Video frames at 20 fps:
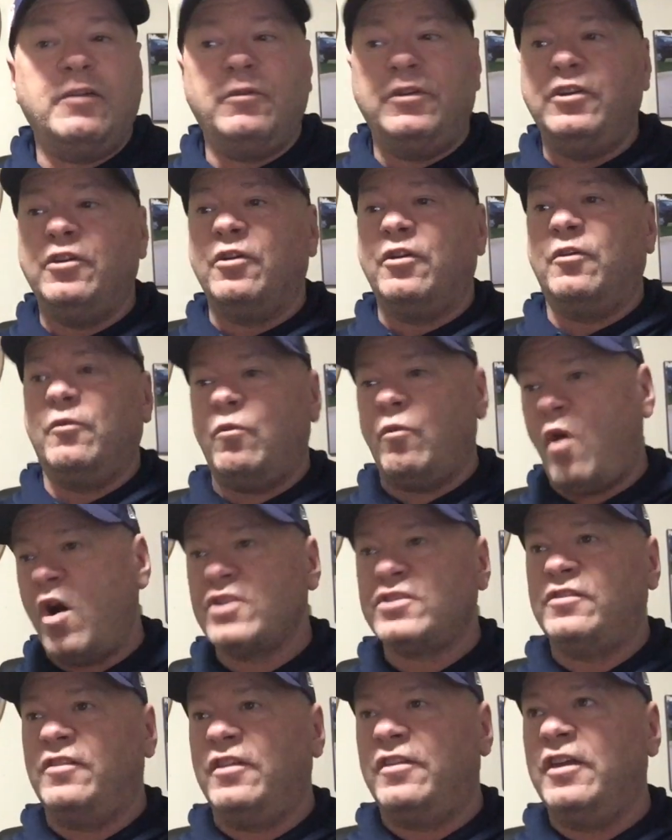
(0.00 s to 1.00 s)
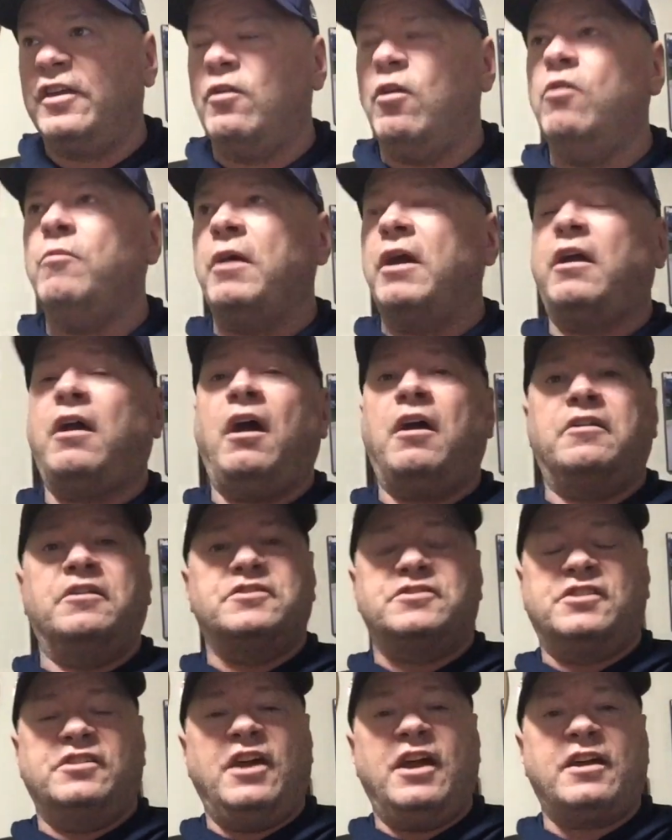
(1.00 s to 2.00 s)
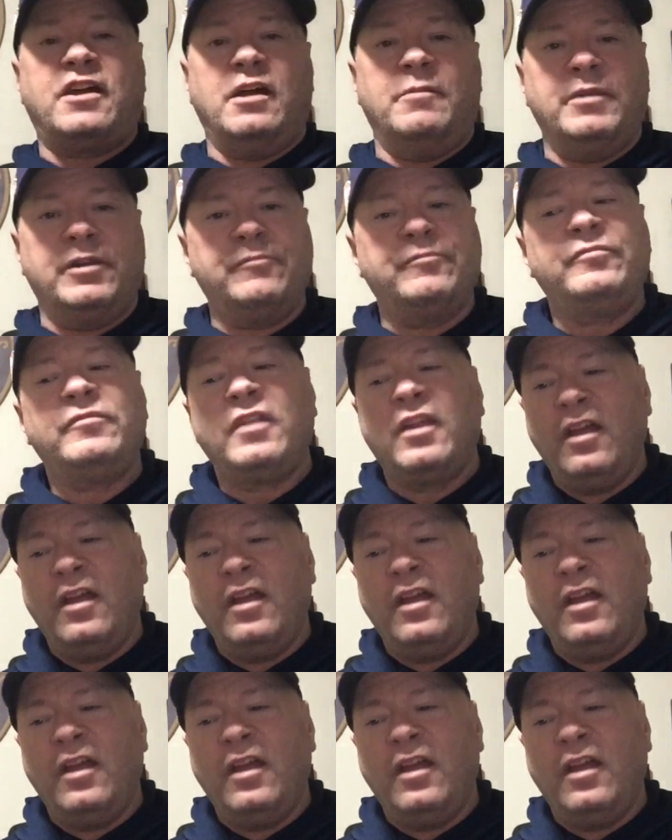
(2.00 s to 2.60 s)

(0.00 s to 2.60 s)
when you're watching the thing, oh my god, I didn't see that coming.